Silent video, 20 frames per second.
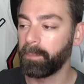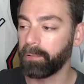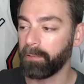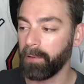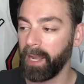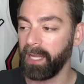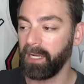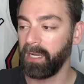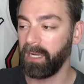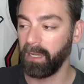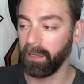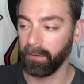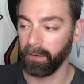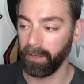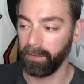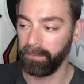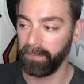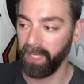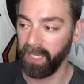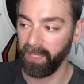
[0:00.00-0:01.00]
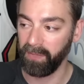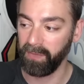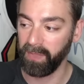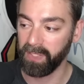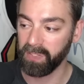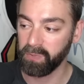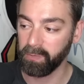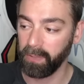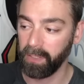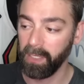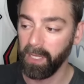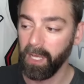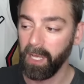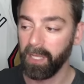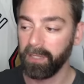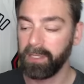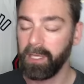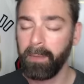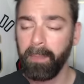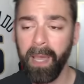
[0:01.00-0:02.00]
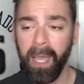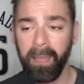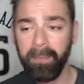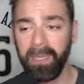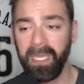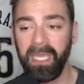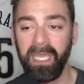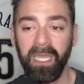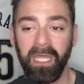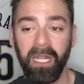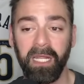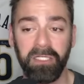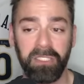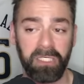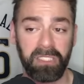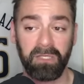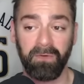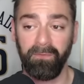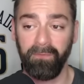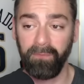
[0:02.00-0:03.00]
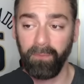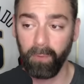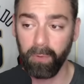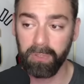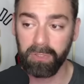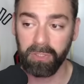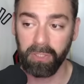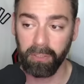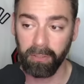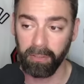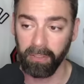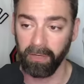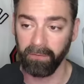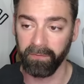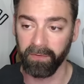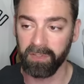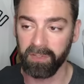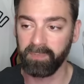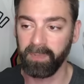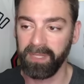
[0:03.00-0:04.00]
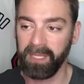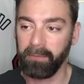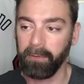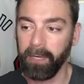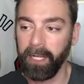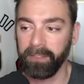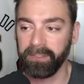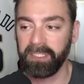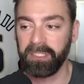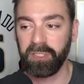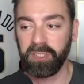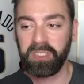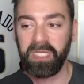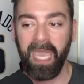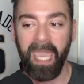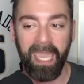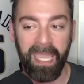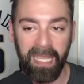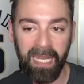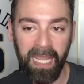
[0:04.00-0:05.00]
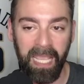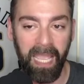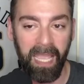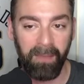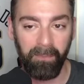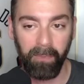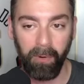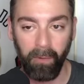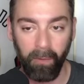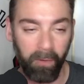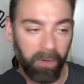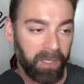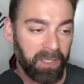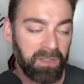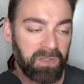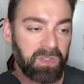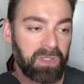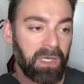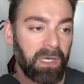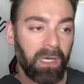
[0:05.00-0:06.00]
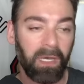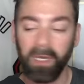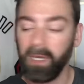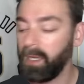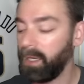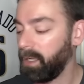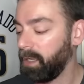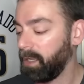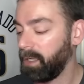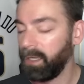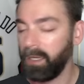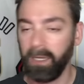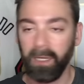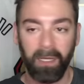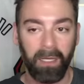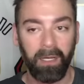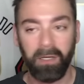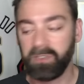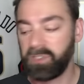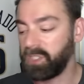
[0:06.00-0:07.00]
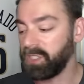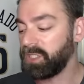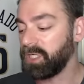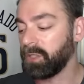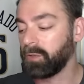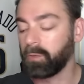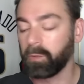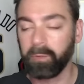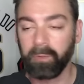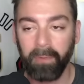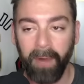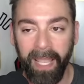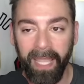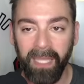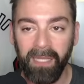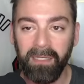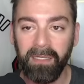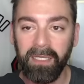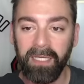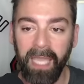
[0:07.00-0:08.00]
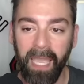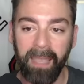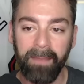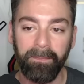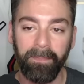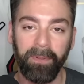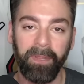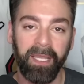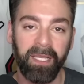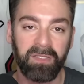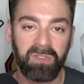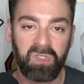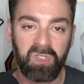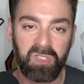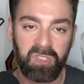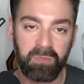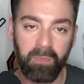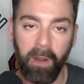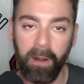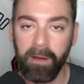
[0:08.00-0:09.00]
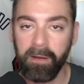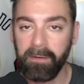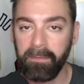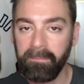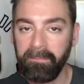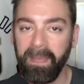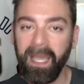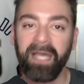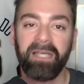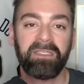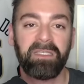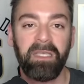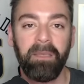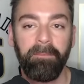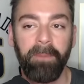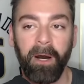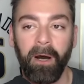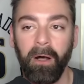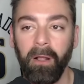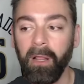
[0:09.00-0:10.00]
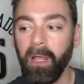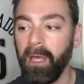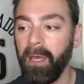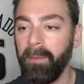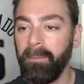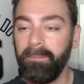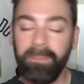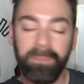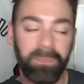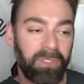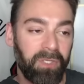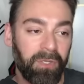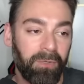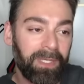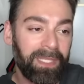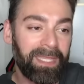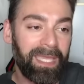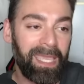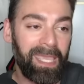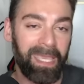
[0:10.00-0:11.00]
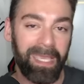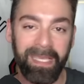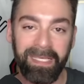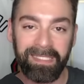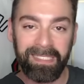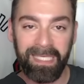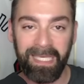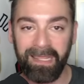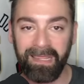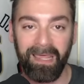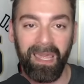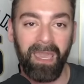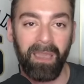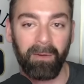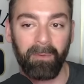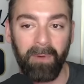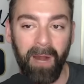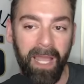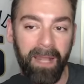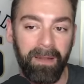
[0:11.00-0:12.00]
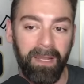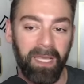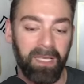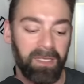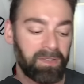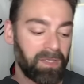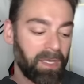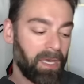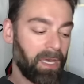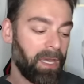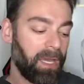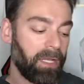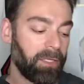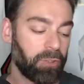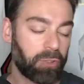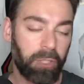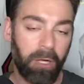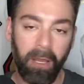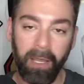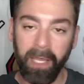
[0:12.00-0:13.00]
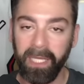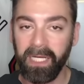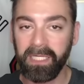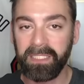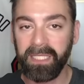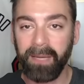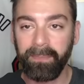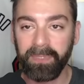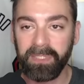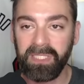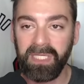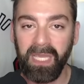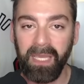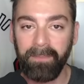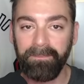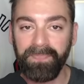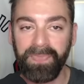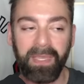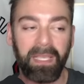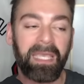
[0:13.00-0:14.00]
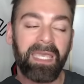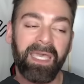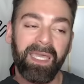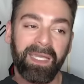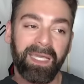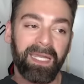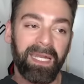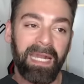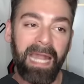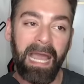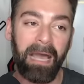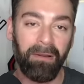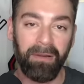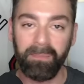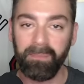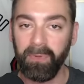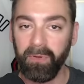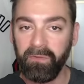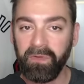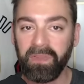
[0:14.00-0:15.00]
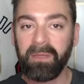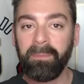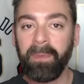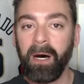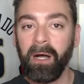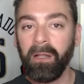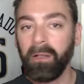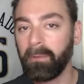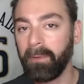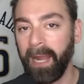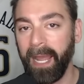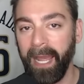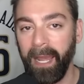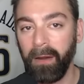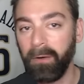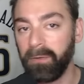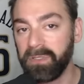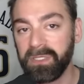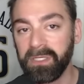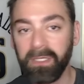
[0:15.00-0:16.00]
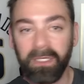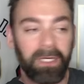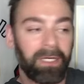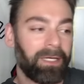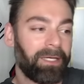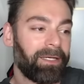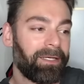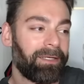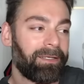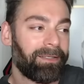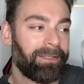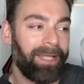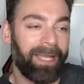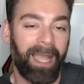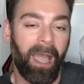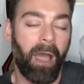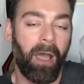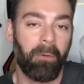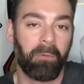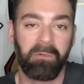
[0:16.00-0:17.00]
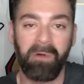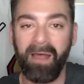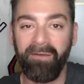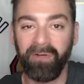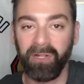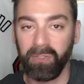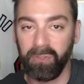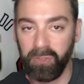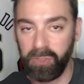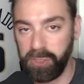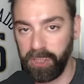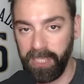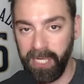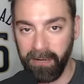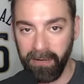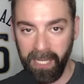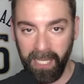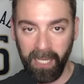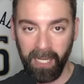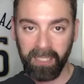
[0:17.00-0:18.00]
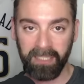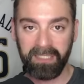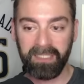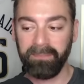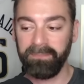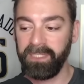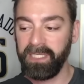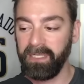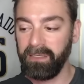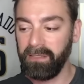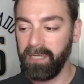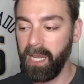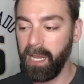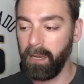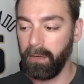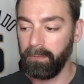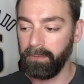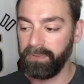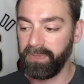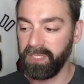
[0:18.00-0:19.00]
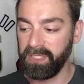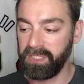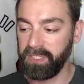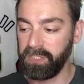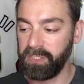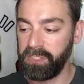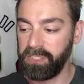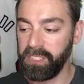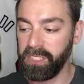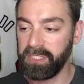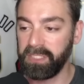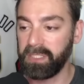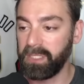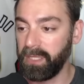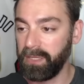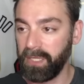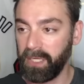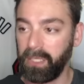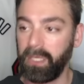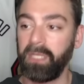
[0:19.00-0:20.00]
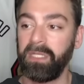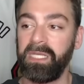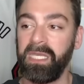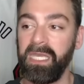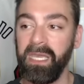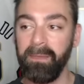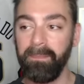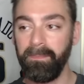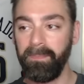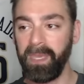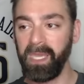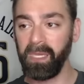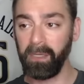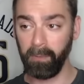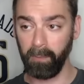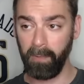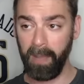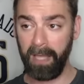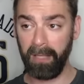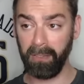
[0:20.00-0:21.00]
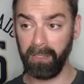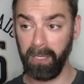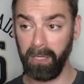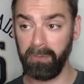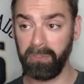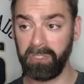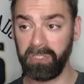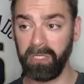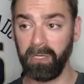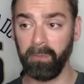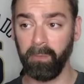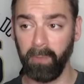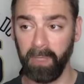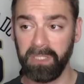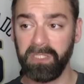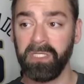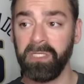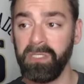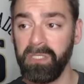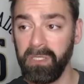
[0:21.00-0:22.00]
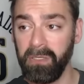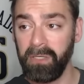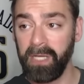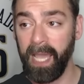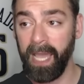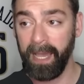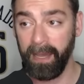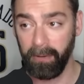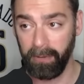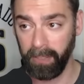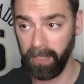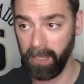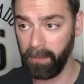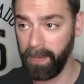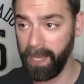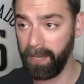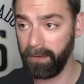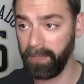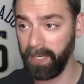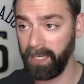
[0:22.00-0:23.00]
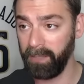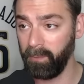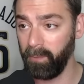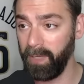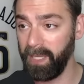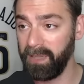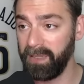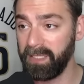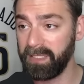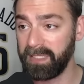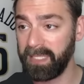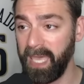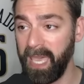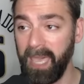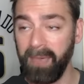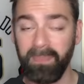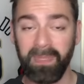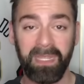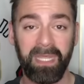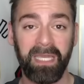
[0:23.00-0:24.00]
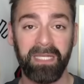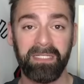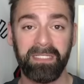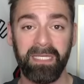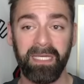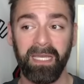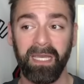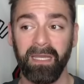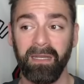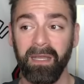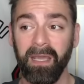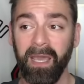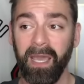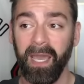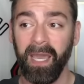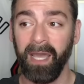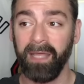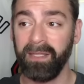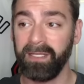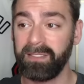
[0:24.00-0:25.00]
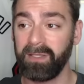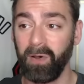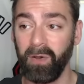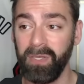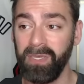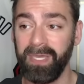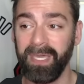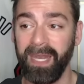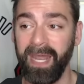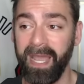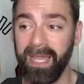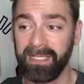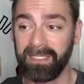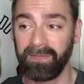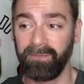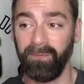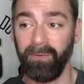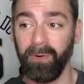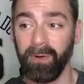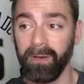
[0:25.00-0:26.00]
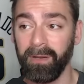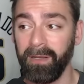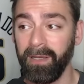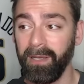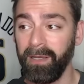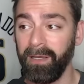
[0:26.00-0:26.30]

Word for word: Brandon Ingram in this one. The Miami Heat had just four turnovers, but they were held to just eighty-eight points. It was just a great game plan, smart basketball, doing the easy thing, right, is drawing a double team, then kicking it out and moving the ball around. Like a, a revolutionary concept here? No, this is just the team being well coached on what to do to how to go out and win this game, and they did, and that's all you can ask for.